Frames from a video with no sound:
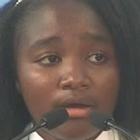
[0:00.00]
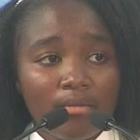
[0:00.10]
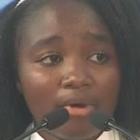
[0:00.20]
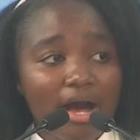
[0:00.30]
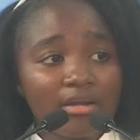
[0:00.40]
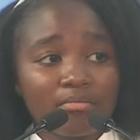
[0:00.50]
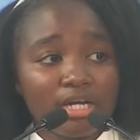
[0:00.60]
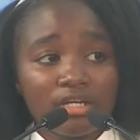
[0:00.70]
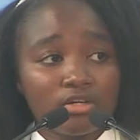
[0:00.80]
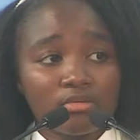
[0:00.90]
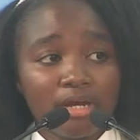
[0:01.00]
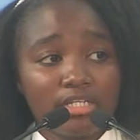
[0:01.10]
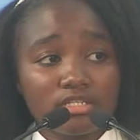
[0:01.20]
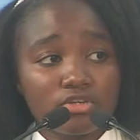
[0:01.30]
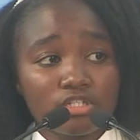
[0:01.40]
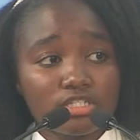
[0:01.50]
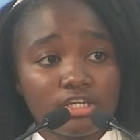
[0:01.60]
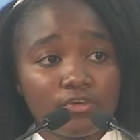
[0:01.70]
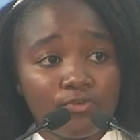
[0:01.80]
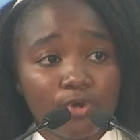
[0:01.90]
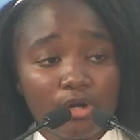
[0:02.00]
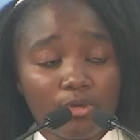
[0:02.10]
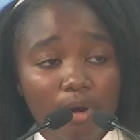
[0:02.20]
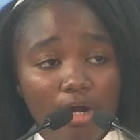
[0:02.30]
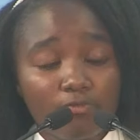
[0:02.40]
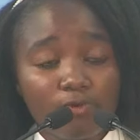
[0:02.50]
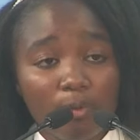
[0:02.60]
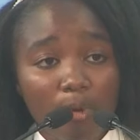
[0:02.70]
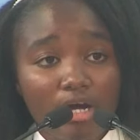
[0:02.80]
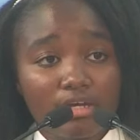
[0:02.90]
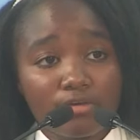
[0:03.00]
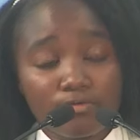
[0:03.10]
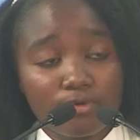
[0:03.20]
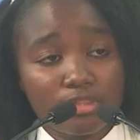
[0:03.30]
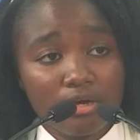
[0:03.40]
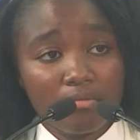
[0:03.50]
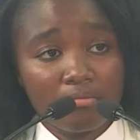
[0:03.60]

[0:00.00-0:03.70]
Man might not, might not give you a reward for working for them,